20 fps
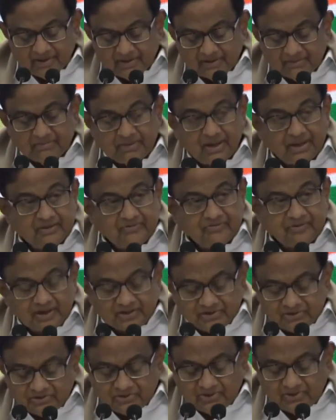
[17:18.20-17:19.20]

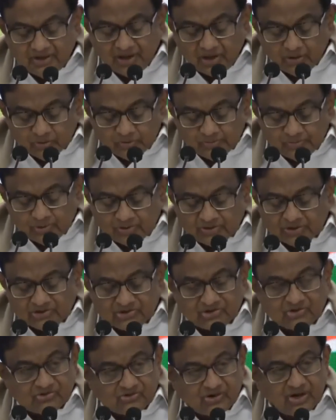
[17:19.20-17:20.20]
manufacturing output has
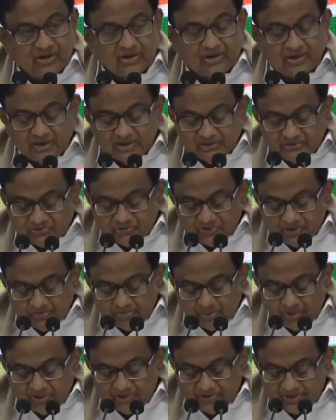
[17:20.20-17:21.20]
shrunk
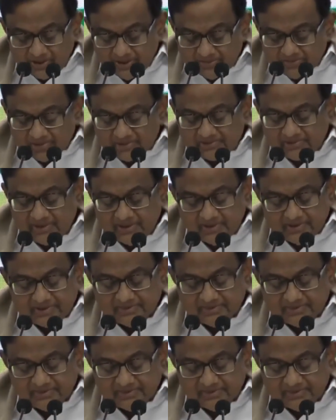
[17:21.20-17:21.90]
3.8%,